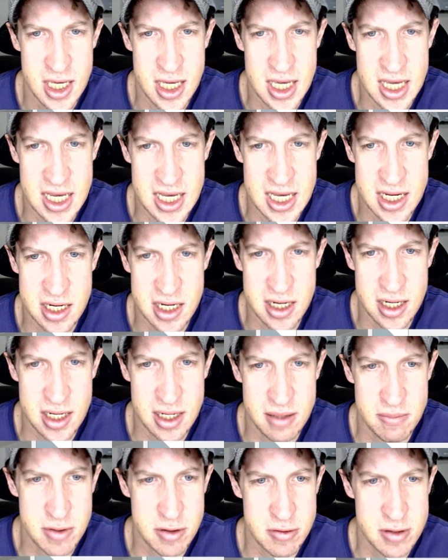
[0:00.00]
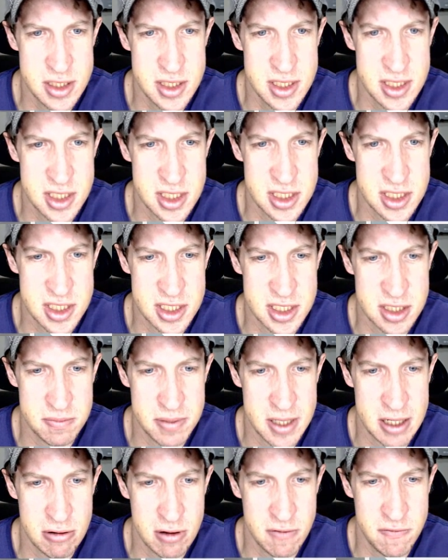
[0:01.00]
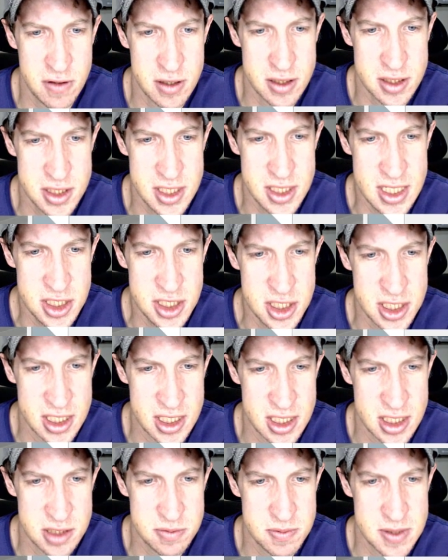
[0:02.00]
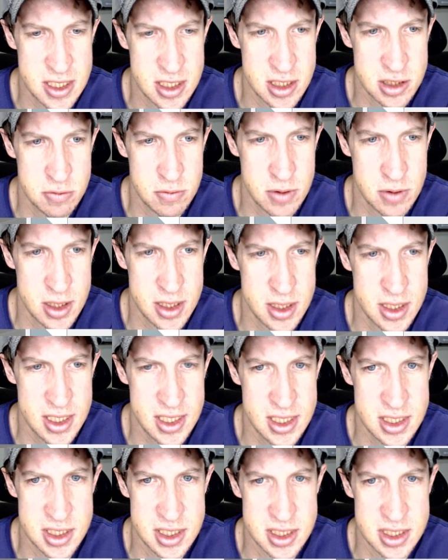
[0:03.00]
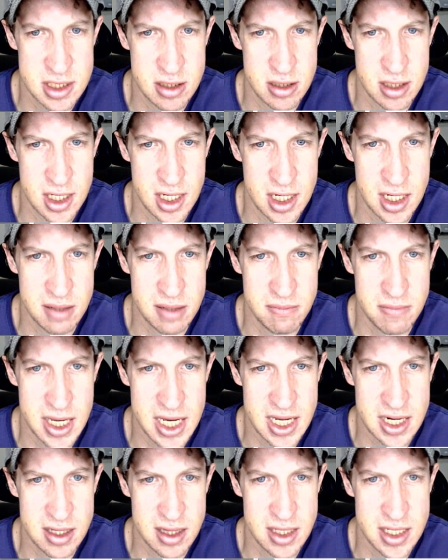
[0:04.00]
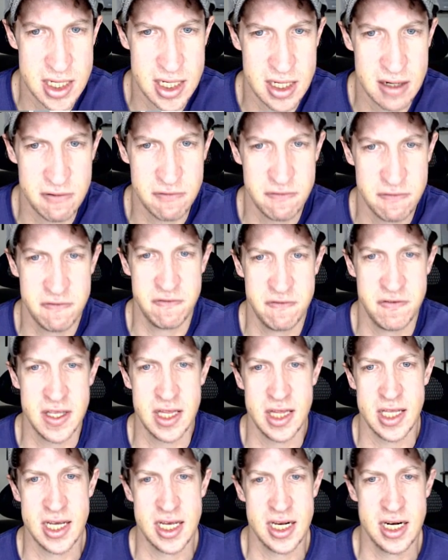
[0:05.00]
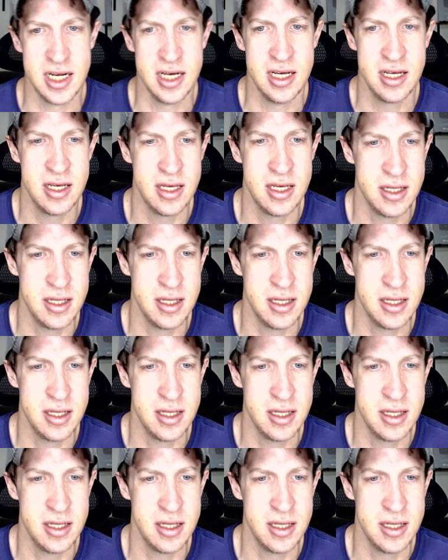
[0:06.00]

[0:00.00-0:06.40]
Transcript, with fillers: And um, the reason this is such a powerful extension is because what it does is it'll automatically kind of fill in